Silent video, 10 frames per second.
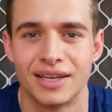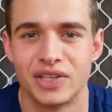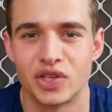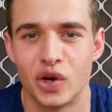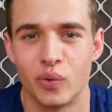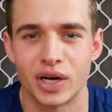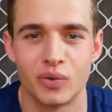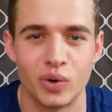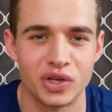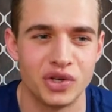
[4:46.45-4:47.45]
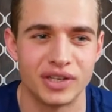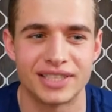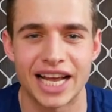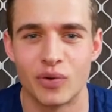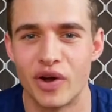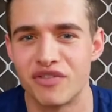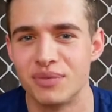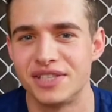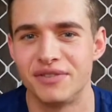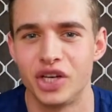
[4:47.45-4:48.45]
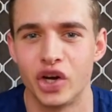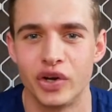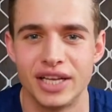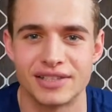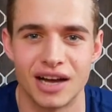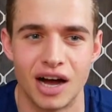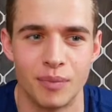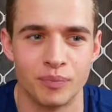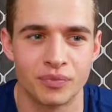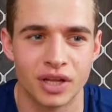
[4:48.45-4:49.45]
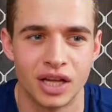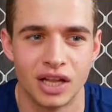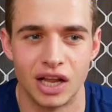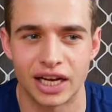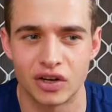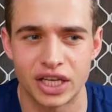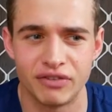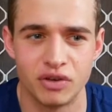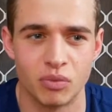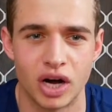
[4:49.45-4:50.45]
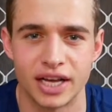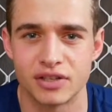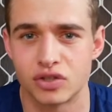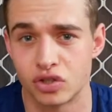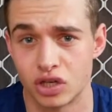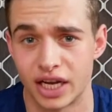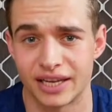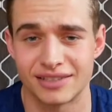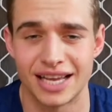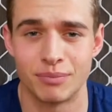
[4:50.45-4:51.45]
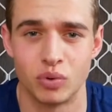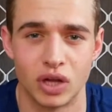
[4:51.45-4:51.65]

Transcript: So what I want you to take away from this video is, like I'll give you my example.